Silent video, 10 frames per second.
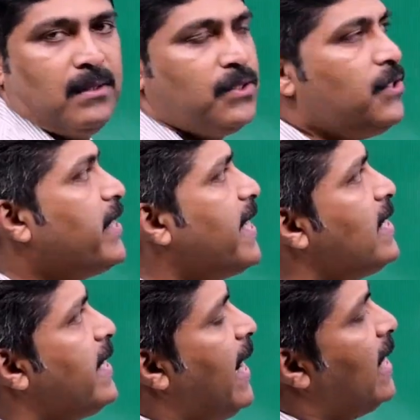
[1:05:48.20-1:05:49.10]
So you
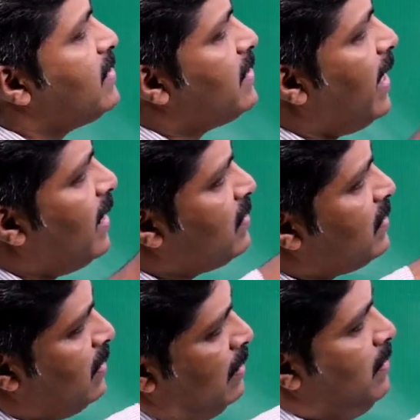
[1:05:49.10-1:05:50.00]
can catch the
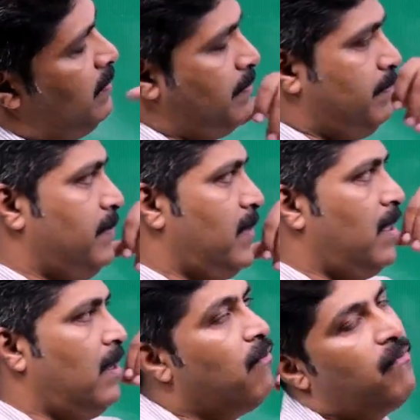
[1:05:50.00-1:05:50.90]
answer
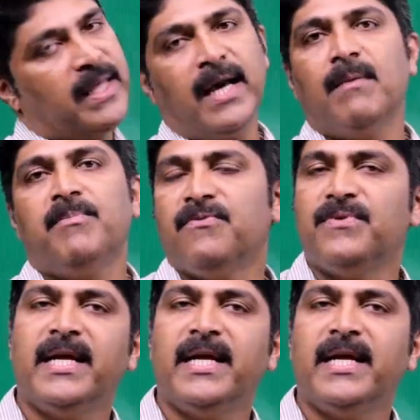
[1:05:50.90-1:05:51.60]
with the help of